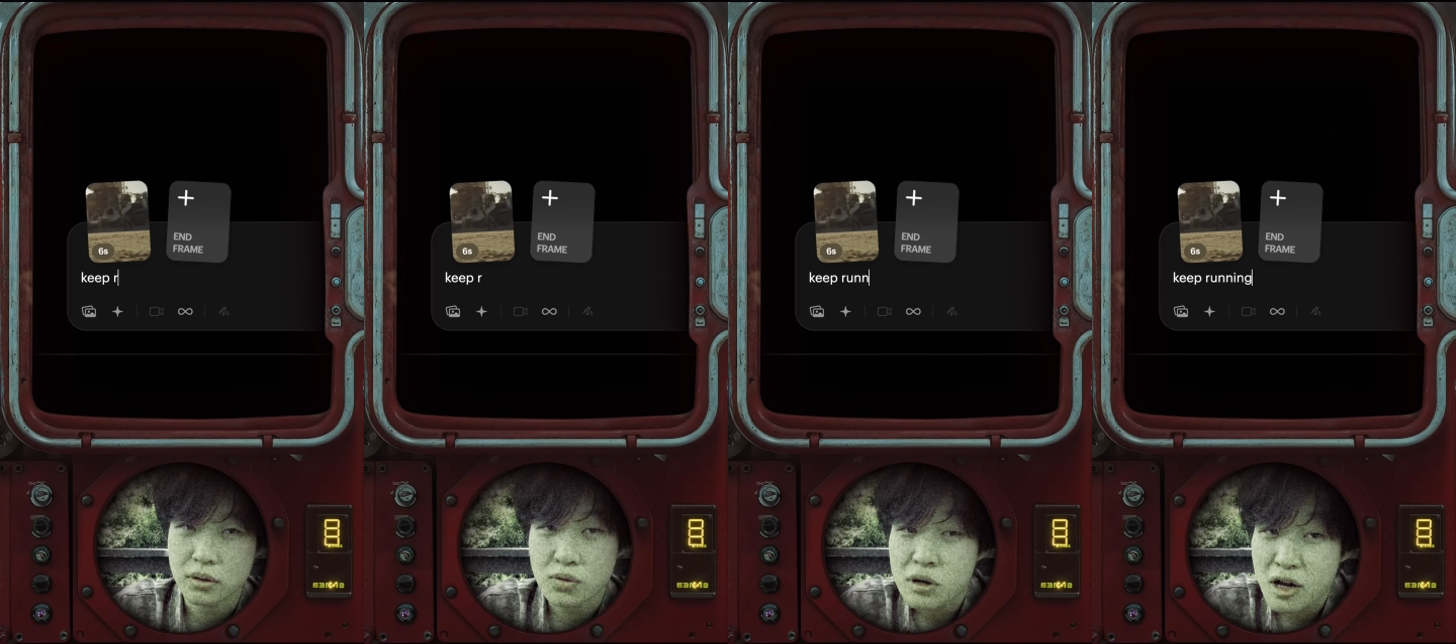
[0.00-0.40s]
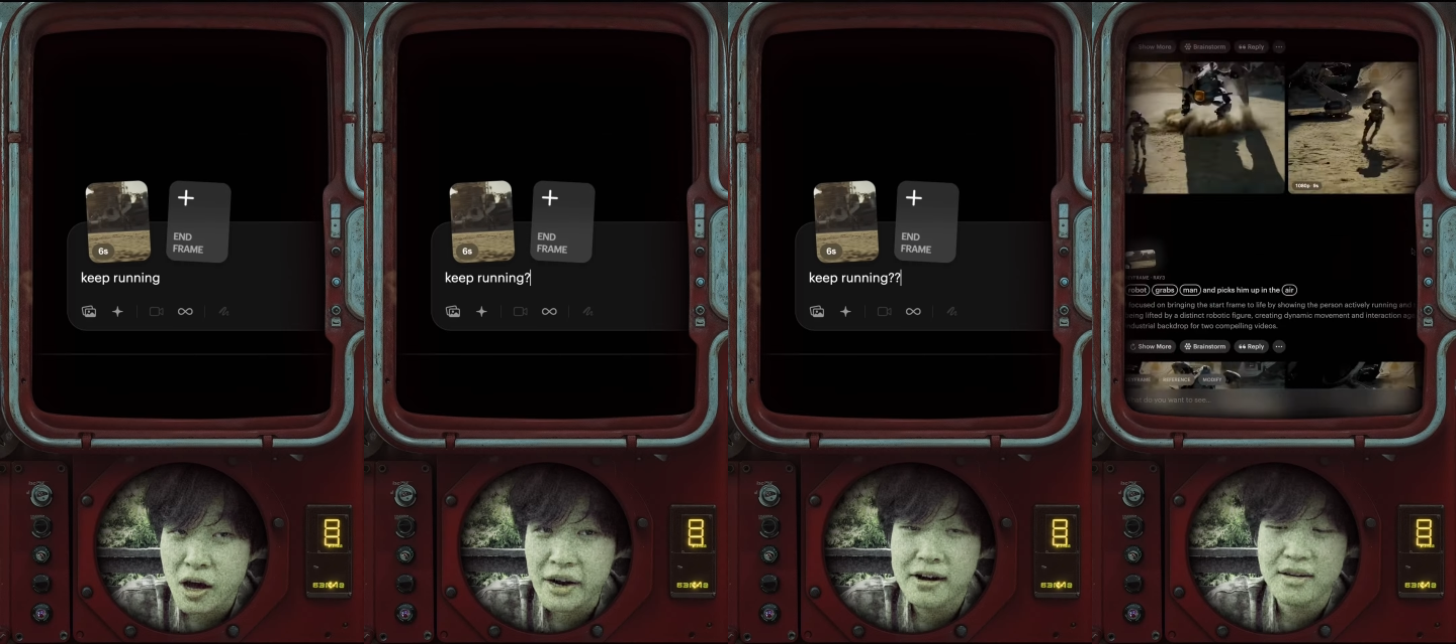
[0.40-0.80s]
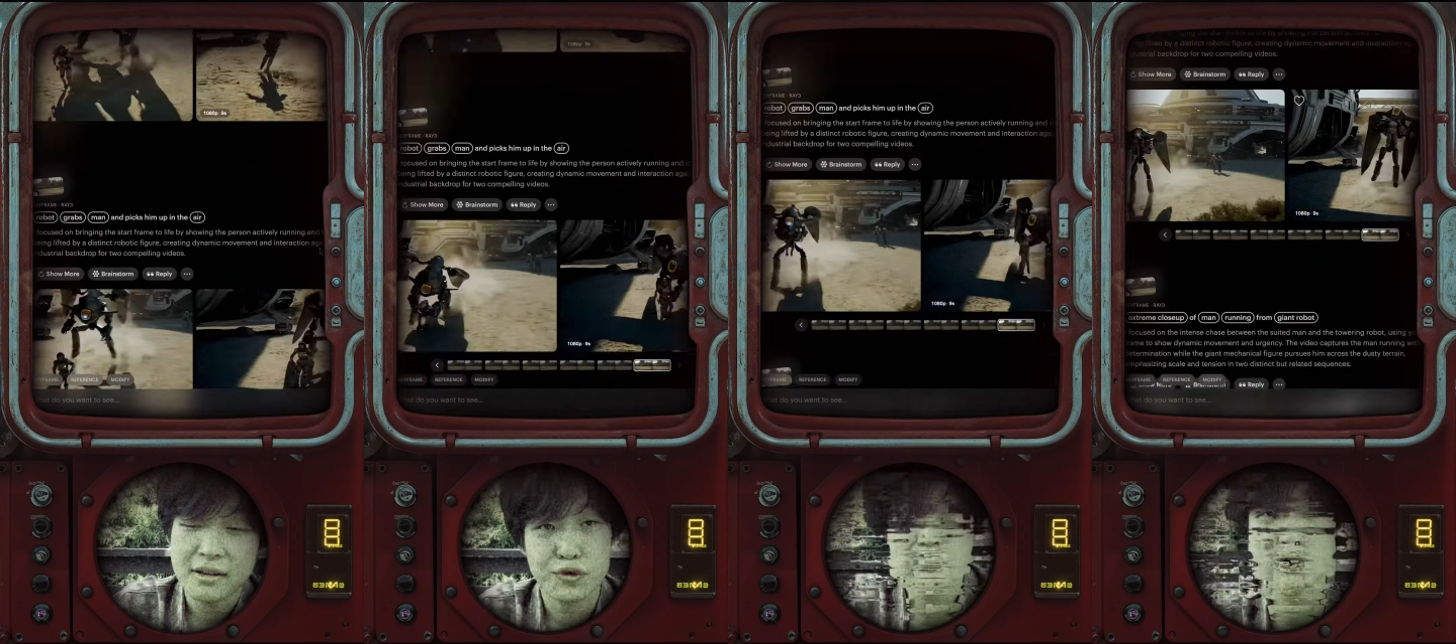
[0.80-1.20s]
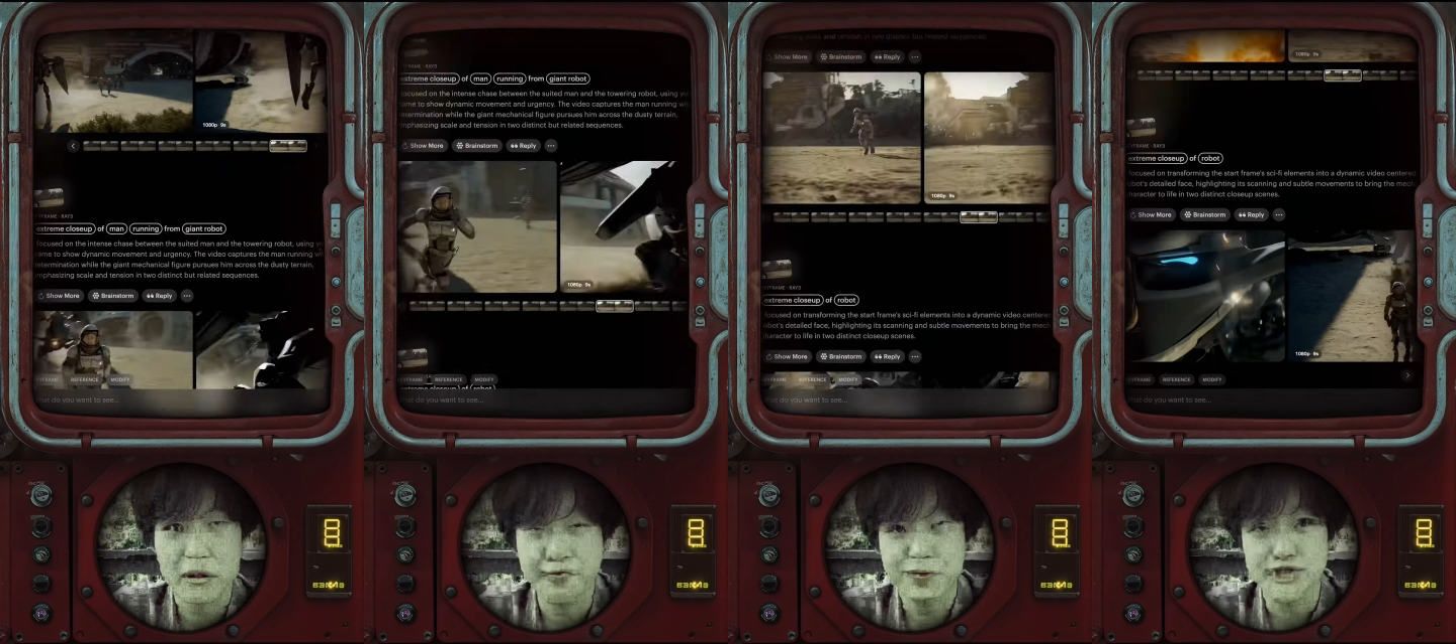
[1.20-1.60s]
or not,
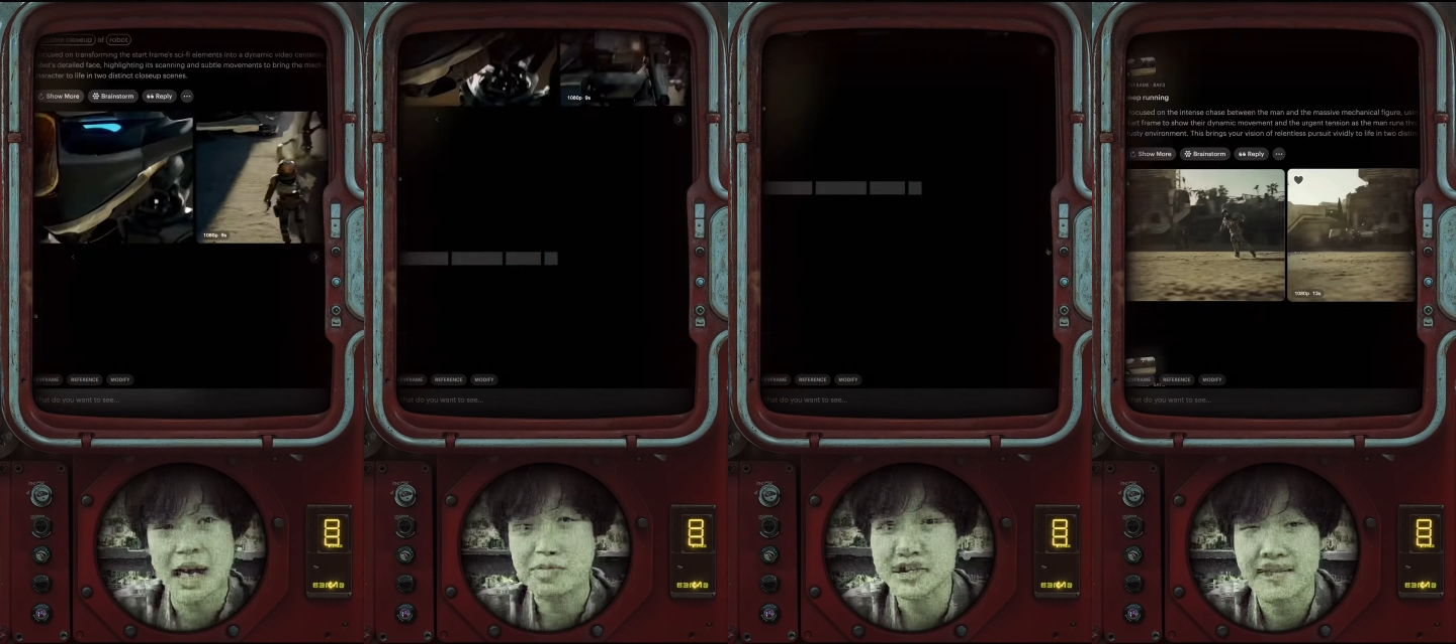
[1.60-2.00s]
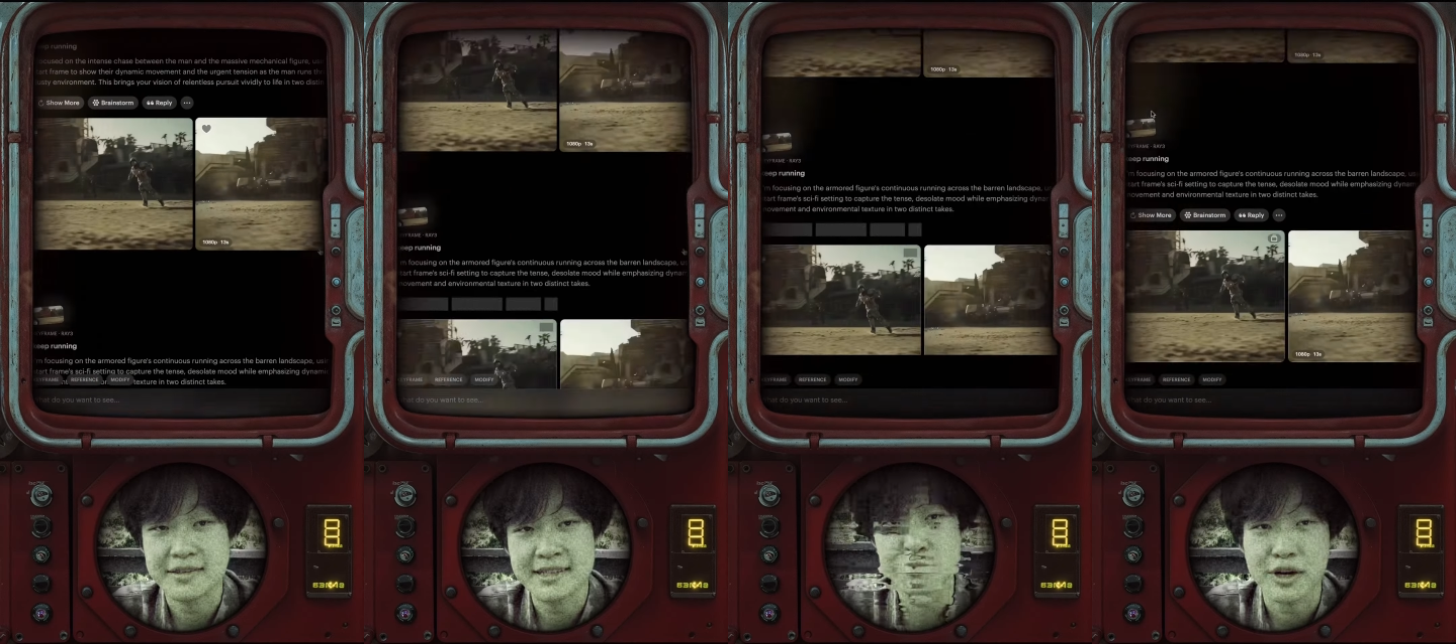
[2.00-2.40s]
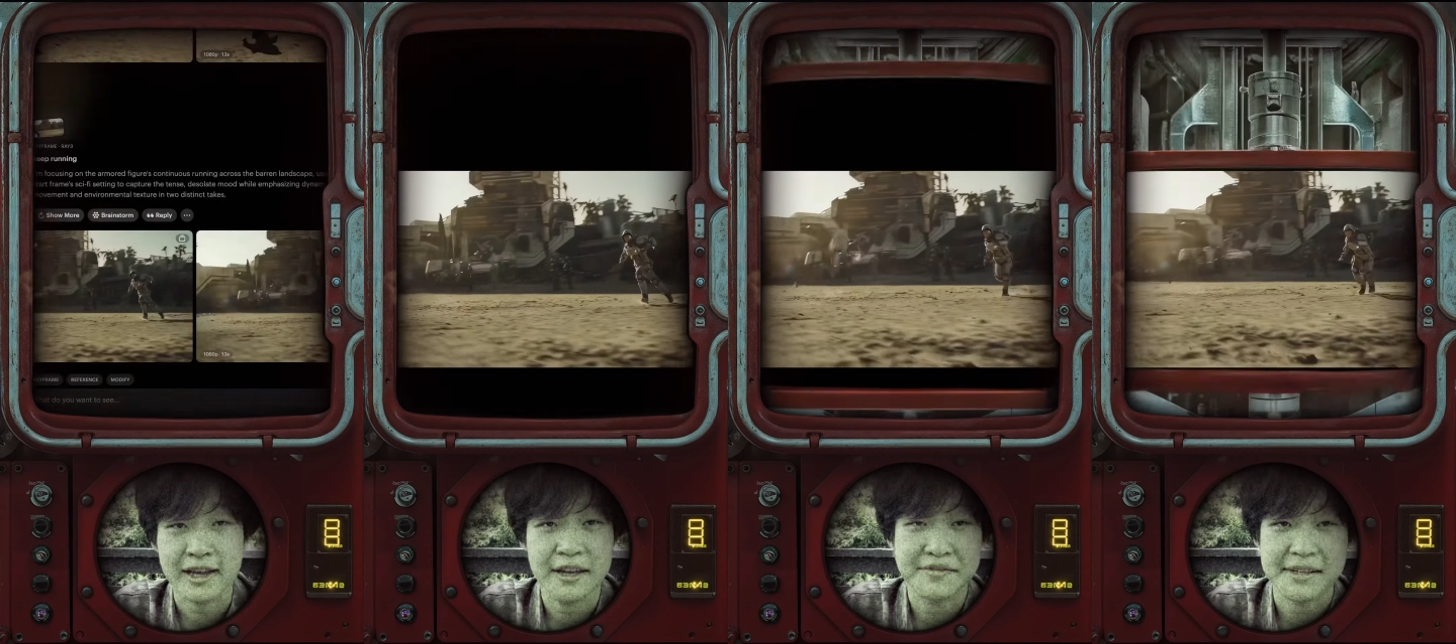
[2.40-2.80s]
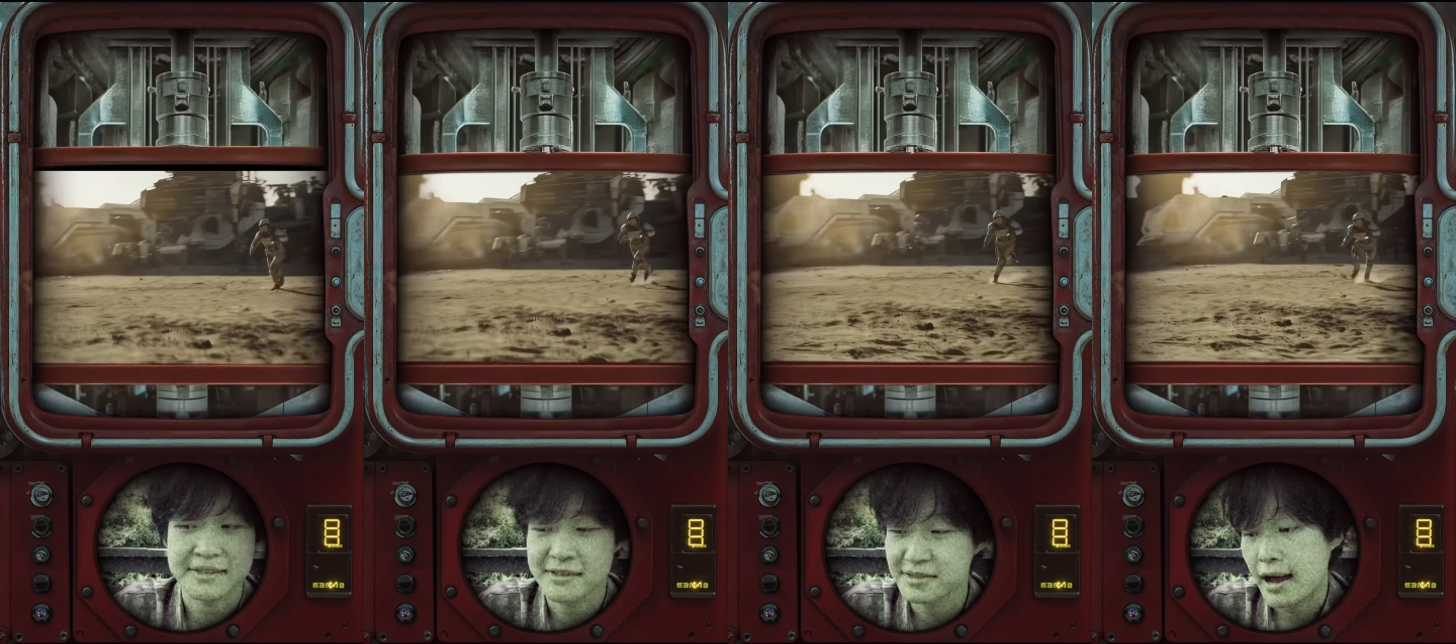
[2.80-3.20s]
re-roll a few times and see what it gives
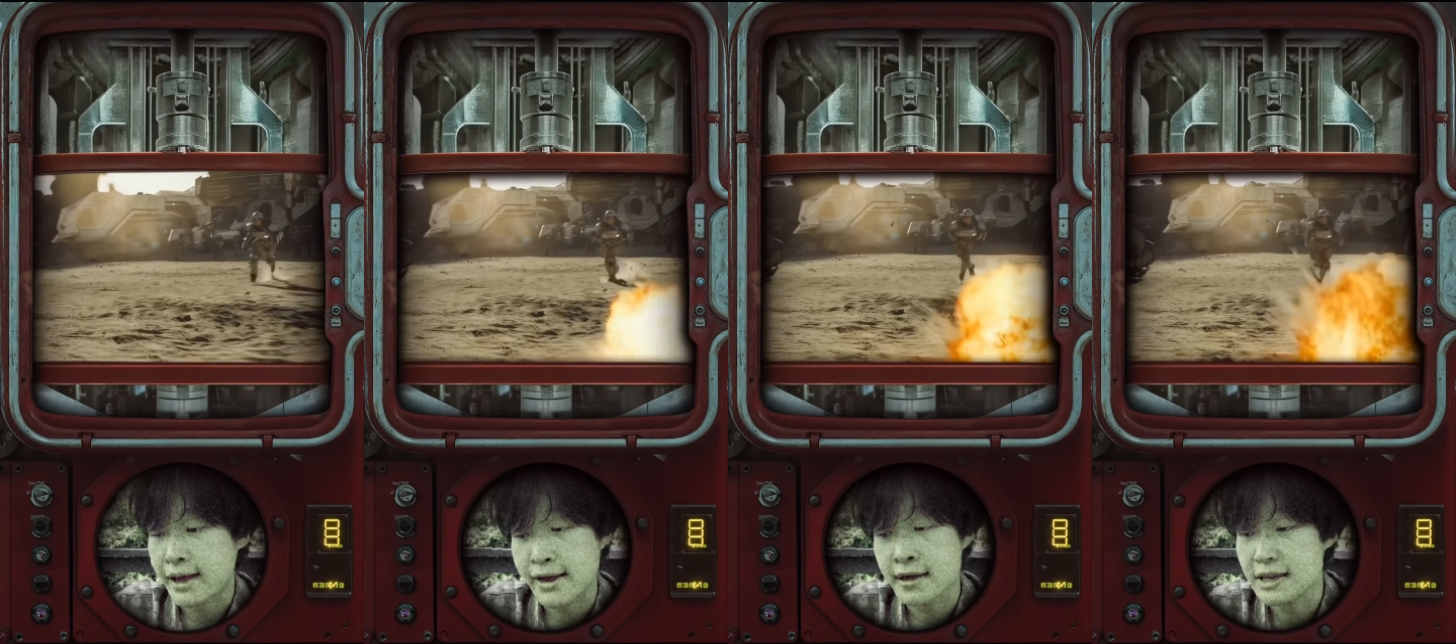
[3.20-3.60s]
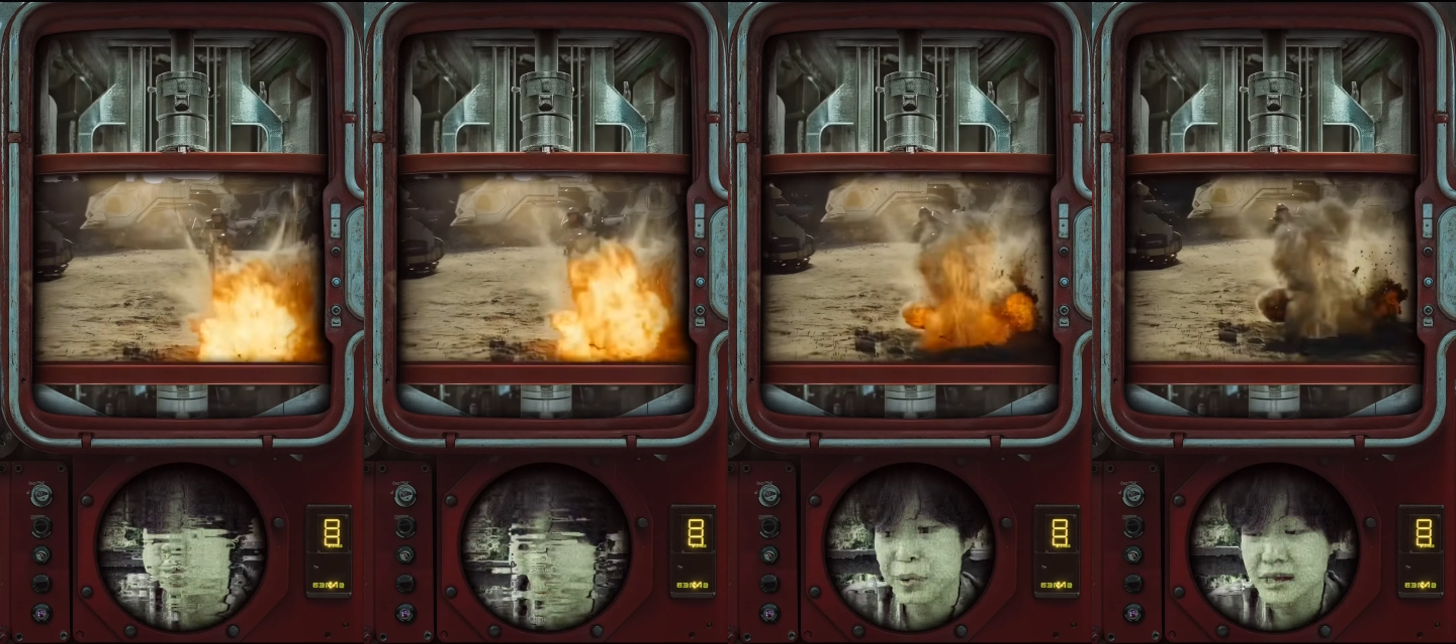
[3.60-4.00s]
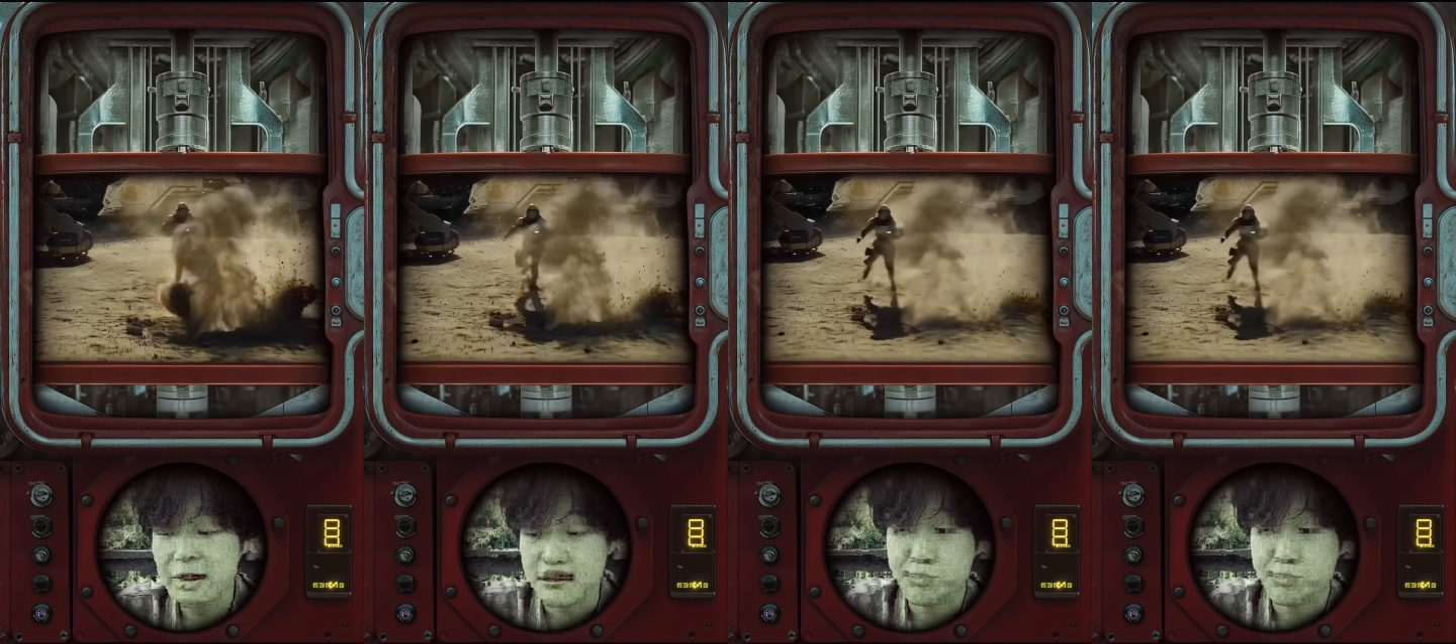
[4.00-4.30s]
us. I can keep repeating this